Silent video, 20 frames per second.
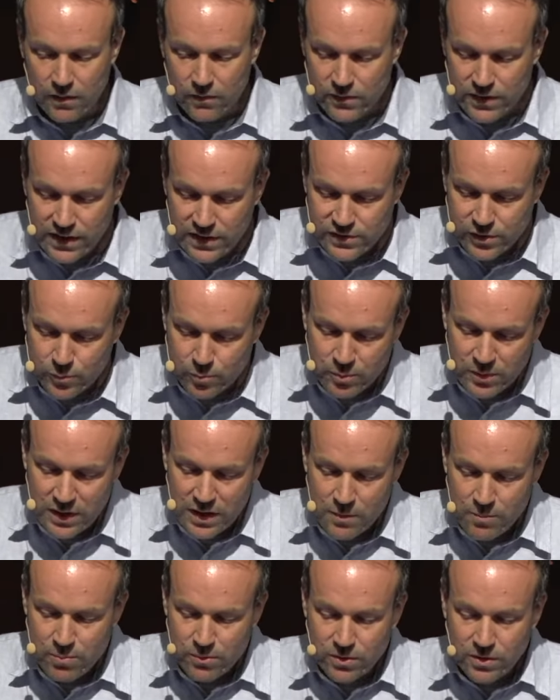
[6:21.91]
These are
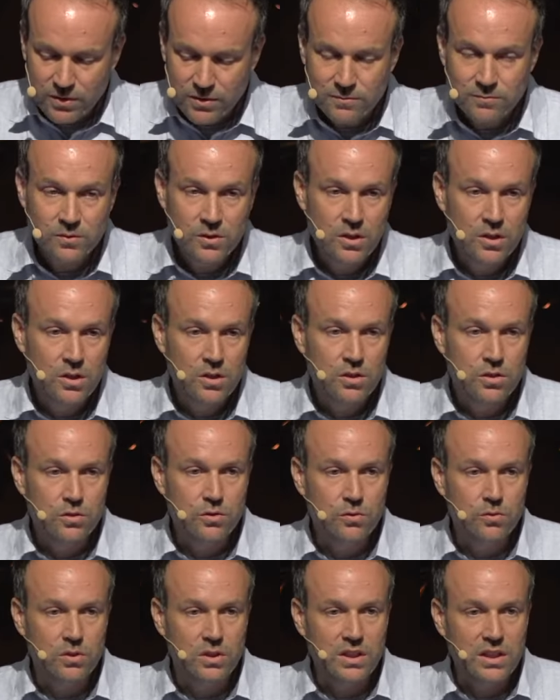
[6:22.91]
people
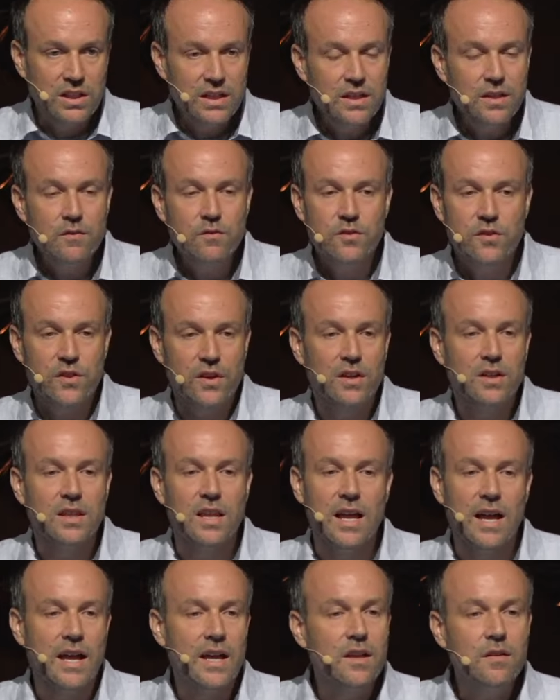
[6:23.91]
who lived their
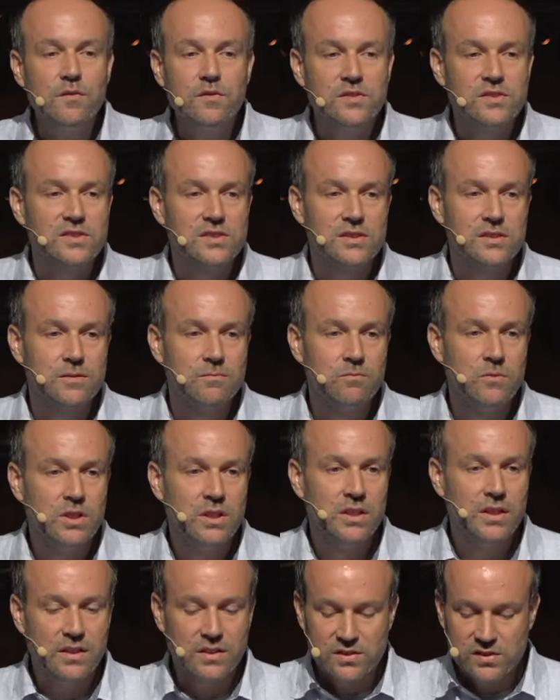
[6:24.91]
lives
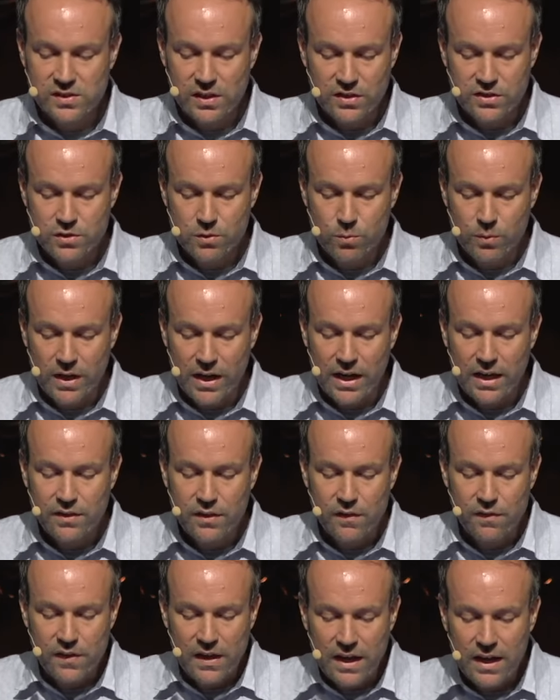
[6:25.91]
in such a way
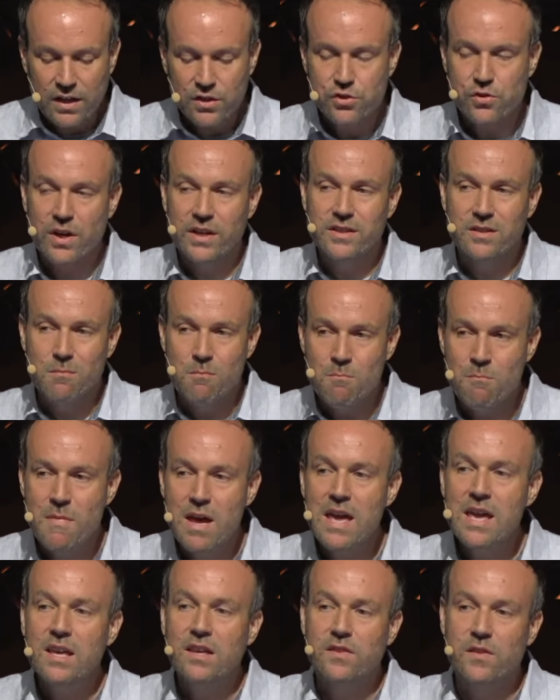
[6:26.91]
that they tried to
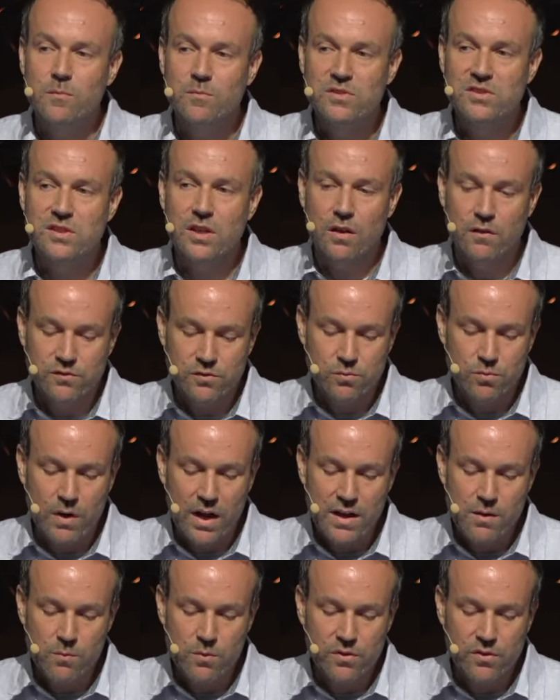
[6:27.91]
make themselves
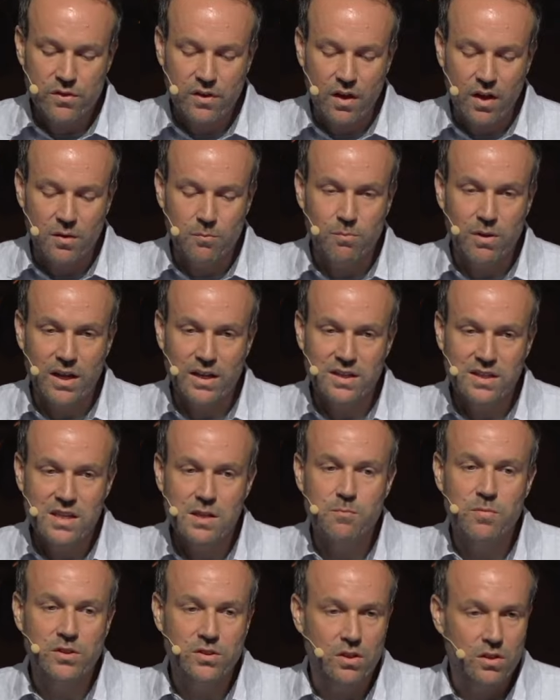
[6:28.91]
right with God by
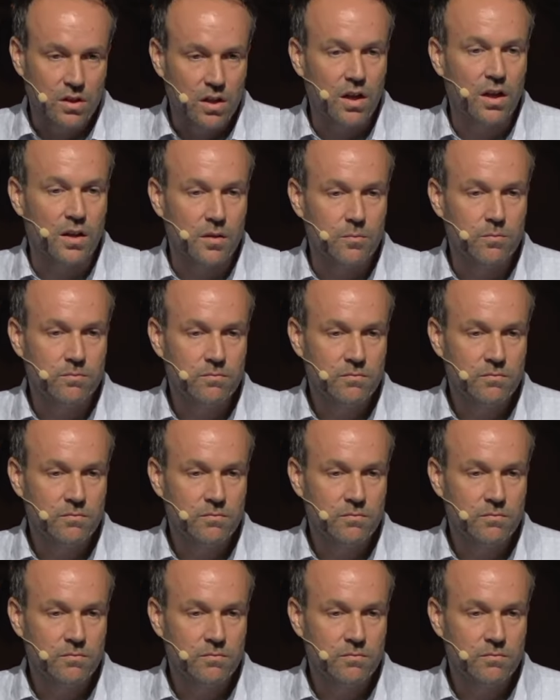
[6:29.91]
keeping the law.